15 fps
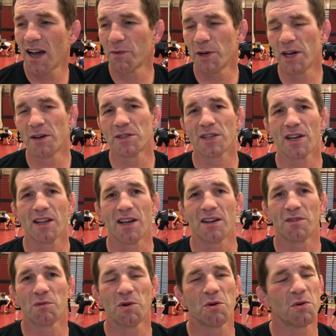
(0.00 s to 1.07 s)
I, well, Listen, hey,
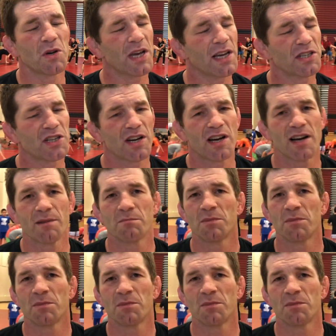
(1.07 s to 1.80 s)
We'll, we'll catch I, up.